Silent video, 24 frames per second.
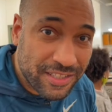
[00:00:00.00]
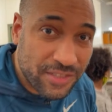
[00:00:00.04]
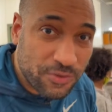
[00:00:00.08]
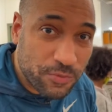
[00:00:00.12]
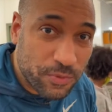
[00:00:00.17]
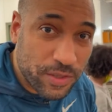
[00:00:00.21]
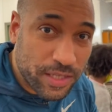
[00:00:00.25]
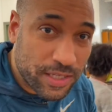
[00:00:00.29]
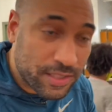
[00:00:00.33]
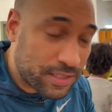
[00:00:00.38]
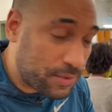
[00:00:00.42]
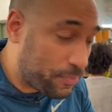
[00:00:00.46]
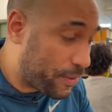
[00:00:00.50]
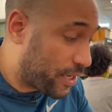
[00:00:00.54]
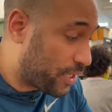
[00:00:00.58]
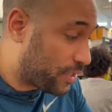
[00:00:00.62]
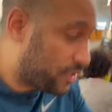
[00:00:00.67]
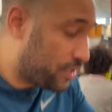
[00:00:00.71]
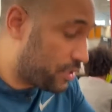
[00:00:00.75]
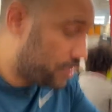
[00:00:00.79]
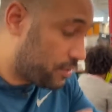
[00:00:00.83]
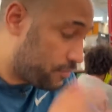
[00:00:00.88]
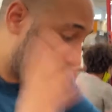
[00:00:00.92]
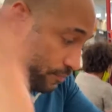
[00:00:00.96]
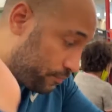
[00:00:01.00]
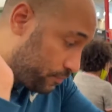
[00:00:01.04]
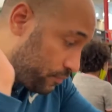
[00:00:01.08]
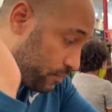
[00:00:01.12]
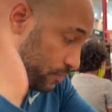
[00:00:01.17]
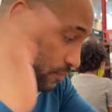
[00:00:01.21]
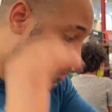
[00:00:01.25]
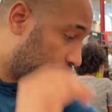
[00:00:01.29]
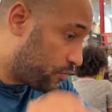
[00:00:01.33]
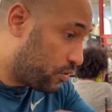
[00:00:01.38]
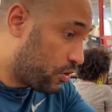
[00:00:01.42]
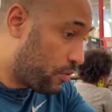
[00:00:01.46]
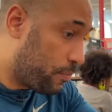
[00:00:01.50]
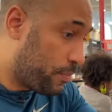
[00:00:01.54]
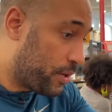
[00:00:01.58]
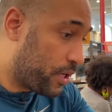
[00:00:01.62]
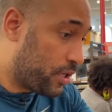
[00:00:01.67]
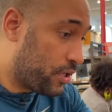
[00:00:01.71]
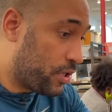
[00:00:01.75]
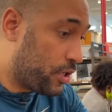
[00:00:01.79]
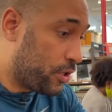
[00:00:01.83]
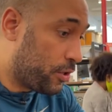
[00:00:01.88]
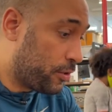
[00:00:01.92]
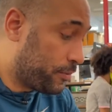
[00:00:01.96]
as we expected. No
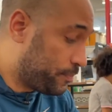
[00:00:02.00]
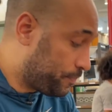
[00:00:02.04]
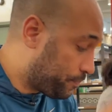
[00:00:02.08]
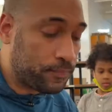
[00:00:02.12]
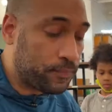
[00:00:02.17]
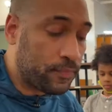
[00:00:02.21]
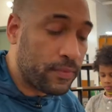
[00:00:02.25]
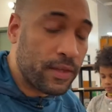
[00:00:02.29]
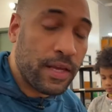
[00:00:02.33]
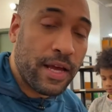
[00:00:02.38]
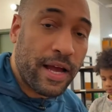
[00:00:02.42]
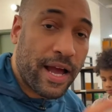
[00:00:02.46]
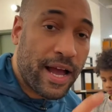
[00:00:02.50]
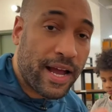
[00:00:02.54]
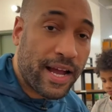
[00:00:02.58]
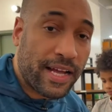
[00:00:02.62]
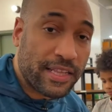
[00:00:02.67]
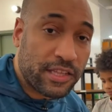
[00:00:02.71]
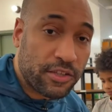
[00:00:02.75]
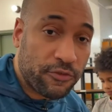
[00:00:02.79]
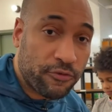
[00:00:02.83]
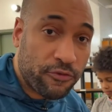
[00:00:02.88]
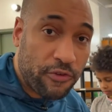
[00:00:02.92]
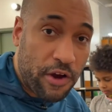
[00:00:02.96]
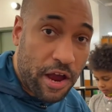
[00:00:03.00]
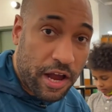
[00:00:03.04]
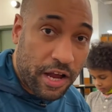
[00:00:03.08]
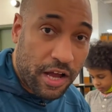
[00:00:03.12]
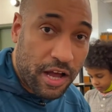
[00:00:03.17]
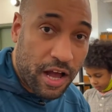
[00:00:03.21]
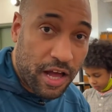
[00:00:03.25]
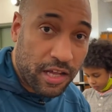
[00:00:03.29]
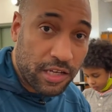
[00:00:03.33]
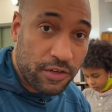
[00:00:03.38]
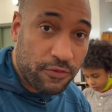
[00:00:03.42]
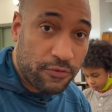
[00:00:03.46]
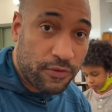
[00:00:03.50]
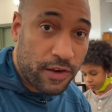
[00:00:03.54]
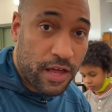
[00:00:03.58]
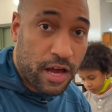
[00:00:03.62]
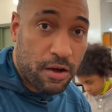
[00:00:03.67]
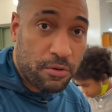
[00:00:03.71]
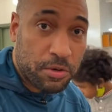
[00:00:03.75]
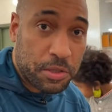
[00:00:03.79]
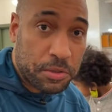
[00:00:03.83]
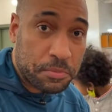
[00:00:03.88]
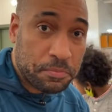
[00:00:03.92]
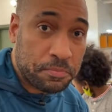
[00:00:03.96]
big deal. I got the fried
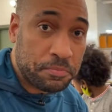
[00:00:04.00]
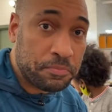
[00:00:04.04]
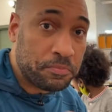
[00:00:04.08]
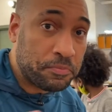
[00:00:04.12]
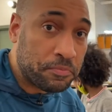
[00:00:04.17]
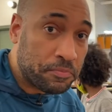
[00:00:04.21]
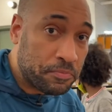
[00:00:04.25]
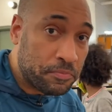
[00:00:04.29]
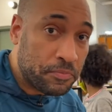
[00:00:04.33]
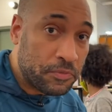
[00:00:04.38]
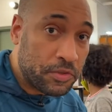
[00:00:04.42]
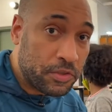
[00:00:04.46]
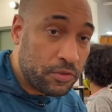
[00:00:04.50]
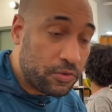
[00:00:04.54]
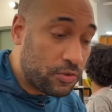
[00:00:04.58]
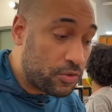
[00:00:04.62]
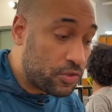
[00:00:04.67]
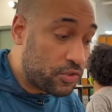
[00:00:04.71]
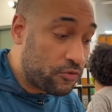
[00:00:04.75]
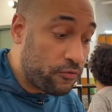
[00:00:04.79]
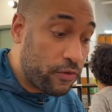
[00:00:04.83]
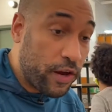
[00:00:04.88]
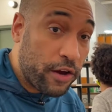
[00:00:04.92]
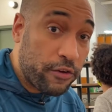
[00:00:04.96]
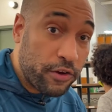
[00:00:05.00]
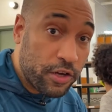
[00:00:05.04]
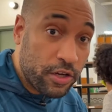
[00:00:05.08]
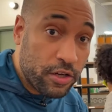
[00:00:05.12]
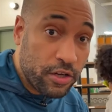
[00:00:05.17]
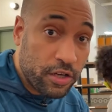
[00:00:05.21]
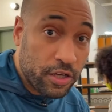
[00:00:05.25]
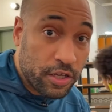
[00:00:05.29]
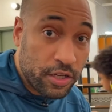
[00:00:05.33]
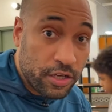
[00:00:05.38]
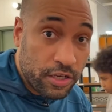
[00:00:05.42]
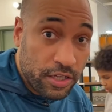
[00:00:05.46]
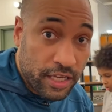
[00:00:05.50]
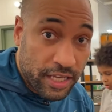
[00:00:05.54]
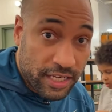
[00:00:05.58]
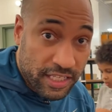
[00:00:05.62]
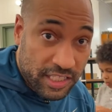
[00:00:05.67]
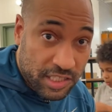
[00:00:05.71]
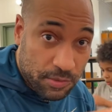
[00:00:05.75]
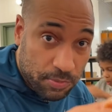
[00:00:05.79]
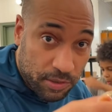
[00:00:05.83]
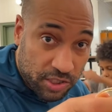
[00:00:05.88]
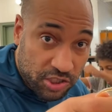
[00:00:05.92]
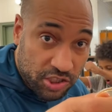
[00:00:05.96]
cauliflower. It was very good, and
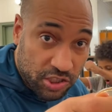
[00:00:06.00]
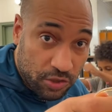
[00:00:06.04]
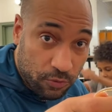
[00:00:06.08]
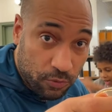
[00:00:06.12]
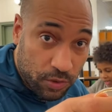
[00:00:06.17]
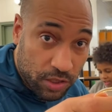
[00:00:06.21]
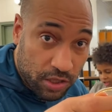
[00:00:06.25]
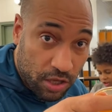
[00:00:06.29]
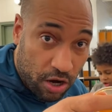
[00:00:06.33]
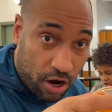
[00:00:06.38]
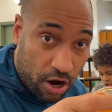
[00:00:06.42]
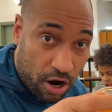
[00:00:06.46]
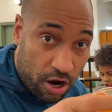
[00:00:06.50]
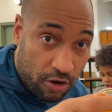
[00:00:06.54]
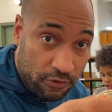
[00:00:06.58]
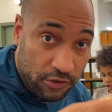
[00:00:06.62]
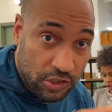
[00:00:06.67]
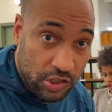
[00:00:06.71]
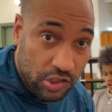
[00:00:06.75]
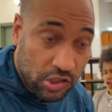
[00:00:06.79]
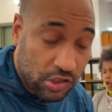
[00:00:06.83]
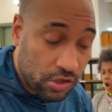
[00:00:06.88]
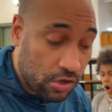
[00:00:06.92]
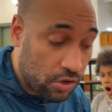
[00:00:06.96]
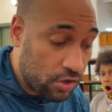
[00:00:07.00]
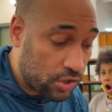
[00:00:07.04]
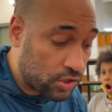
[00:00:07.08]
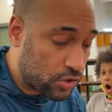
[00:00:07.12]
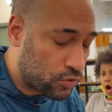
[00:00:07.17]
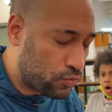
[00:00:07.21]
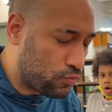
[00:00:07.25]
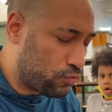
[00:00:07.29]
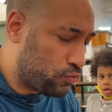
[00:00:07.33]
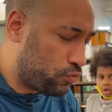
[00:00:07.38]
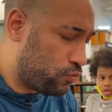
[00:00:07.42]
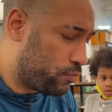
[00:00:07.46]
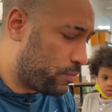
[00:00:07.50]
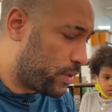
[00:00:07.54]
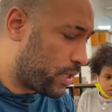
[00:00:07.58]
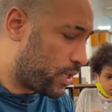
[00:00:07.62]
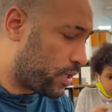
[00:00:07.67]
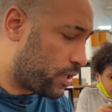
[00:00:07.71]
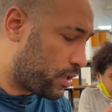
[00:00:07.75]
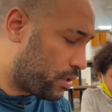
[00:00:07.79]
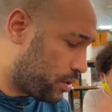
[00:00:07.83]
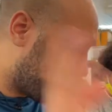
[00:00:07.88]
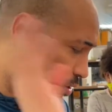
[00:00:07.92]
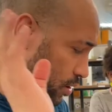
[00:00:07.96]
especially with the orange sauce. Ooh,
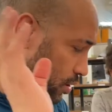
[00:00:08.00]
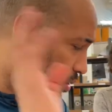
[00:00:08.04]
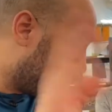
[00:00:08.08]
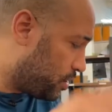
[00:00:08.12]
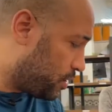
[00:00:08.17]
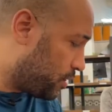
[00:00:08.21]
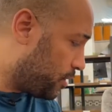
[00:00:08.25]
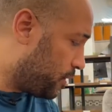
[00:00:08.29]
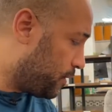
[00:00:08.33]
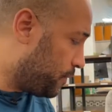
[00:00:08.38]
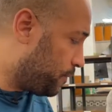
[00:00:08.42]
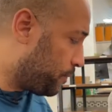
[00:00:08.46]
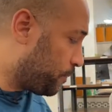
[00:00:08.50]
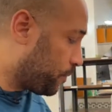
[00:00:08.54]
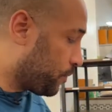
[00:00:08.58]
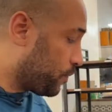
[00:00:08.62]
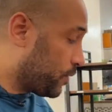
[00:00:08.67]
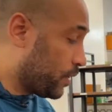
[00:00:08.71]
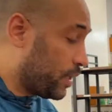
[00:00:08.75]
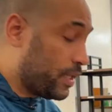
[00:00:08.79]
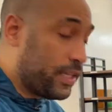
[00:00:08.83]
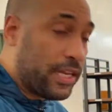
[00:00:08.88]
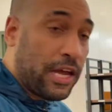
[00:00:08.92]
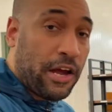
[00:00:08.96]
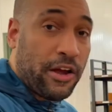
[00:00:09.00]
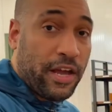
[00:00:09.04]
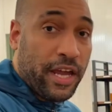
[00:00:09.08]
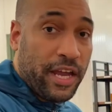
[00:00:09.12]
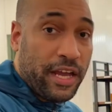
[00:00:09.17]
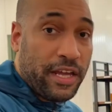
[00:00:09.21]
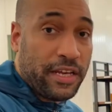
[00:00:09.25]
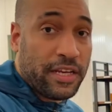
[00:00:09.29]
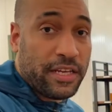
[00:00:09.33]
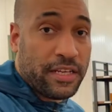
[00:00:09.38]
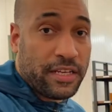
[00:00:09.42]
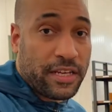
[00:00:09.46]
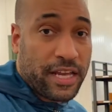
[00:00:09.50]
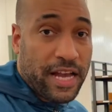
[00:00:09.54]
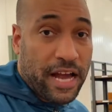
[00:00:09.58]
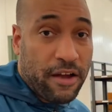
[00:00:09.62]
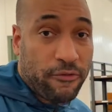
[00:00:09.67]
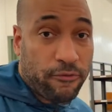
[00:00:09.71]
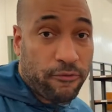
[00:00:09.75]
my goodness. Now, Aiden got